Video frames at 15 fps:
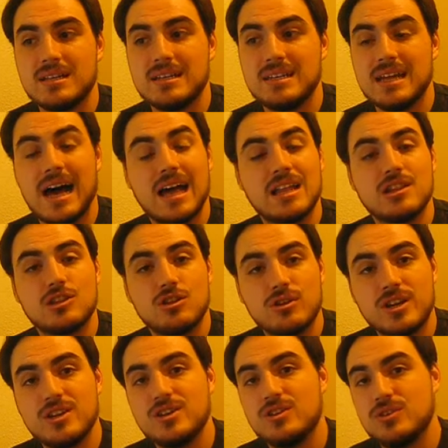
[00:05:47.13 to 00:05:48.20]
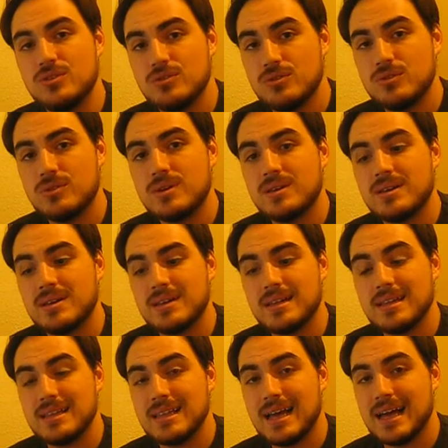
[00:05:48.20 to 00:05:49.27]
not look at you
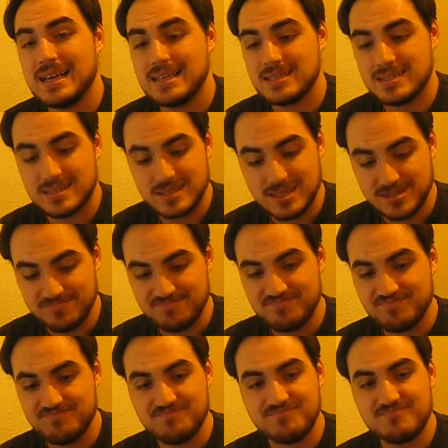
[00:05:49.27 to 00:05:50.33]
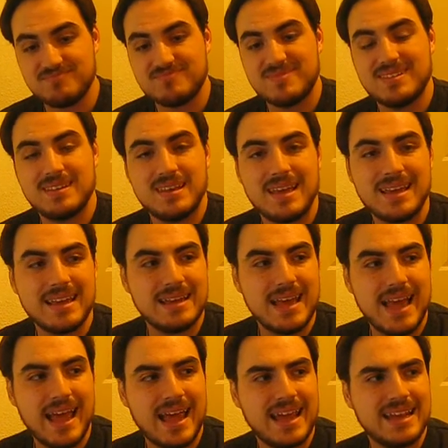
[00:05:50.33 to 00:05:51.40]
as
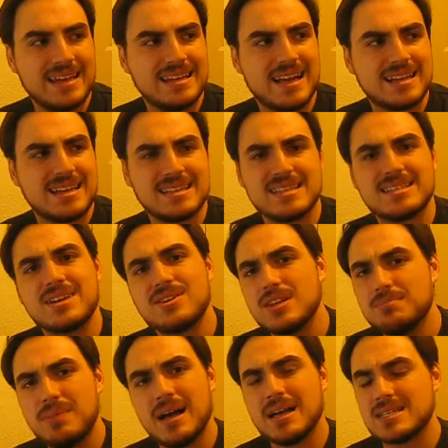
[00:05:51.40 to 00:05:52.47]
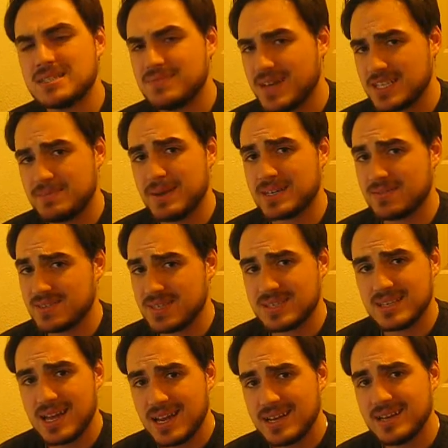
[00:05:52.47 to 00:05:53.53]
a not necessarily positive aspect of
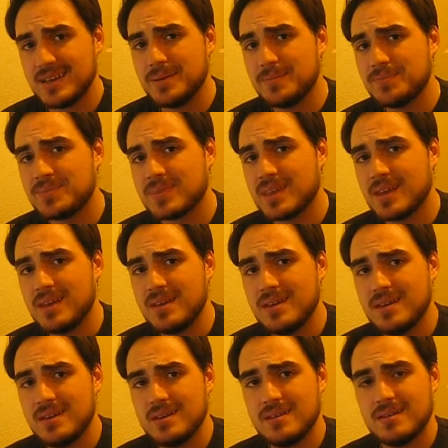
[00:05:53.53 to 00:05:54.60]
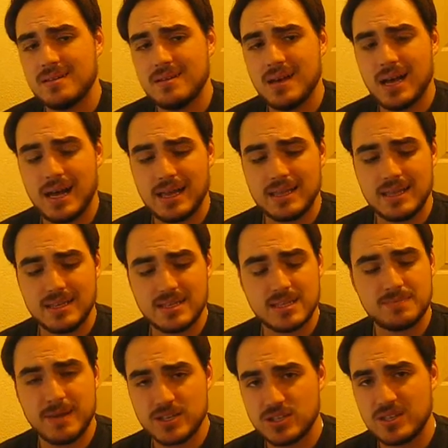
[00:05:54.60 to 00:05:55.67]
society. At least
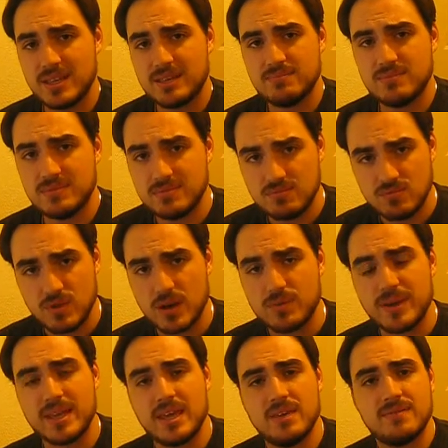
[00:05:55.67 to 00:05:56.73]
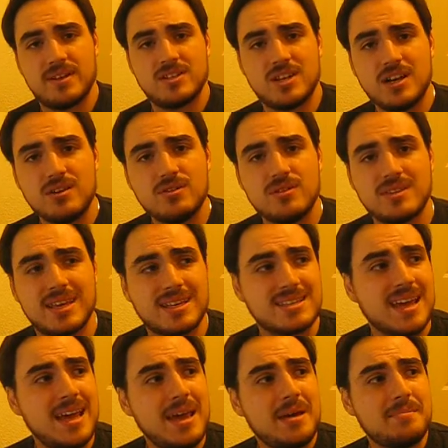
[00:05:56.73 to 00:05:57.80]
especially the right-wing evangelical things.
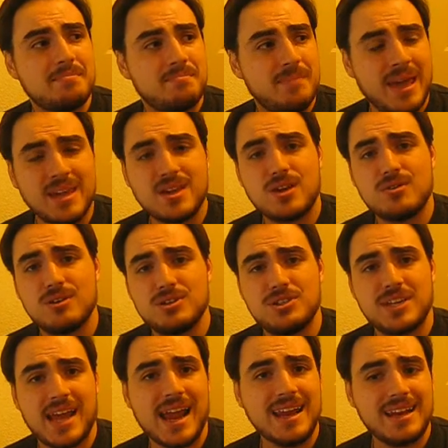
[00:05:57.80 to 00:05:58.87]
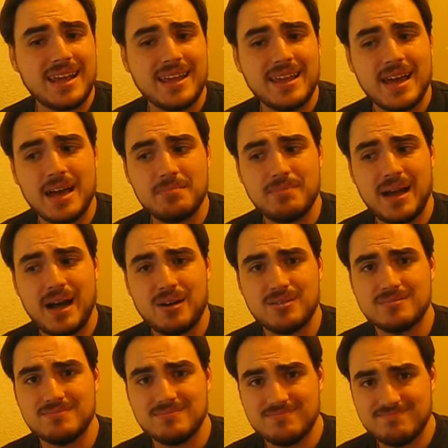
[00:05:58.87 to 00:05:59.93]
Make Christianity
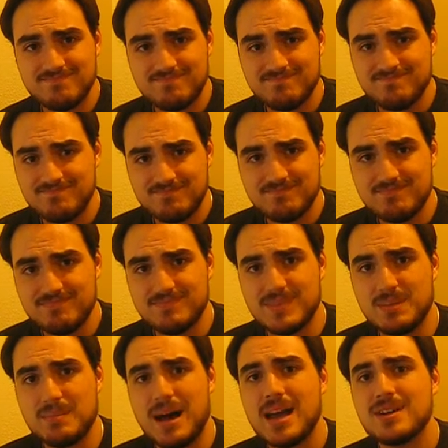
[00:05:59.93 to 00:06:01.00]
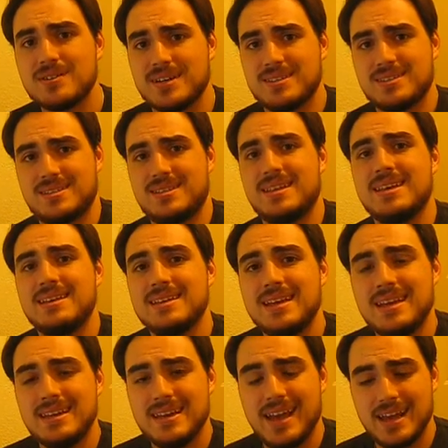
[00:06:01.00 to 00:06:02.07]
about the moderates
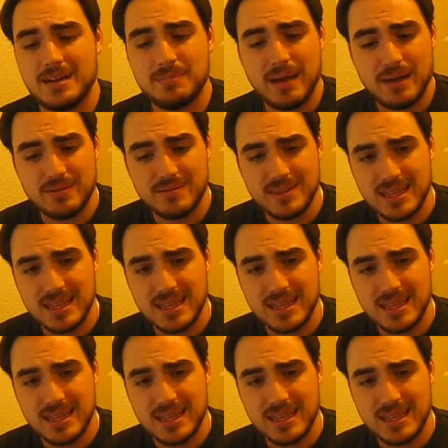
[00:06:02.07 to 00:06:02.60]
and about